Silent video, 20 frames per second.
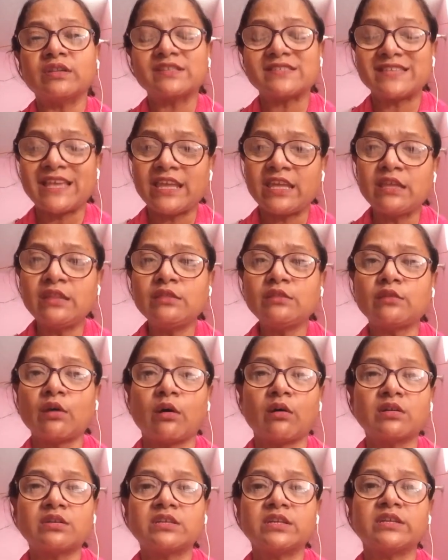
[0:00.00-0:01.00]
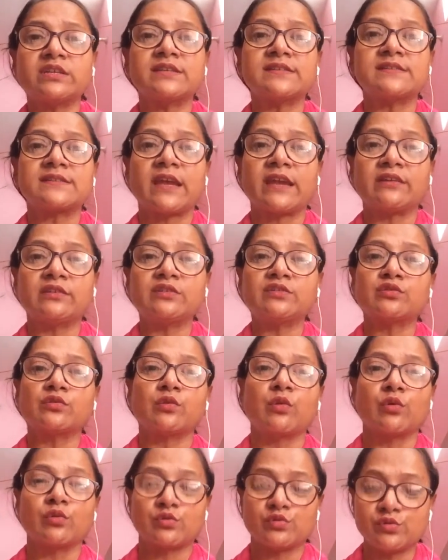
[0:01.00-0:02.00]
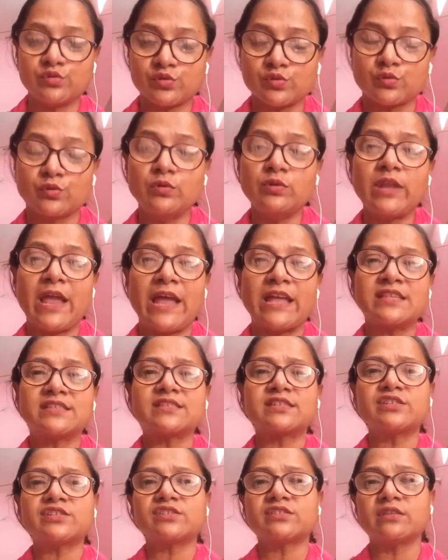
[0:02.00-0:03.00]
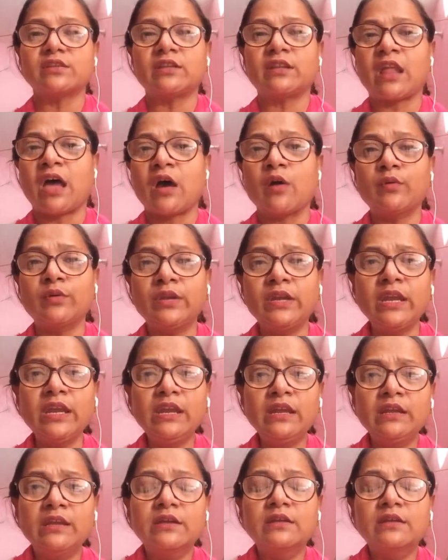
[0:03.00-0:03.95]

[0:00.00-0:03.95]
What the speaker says: the second thought, he decided to go to school, and now he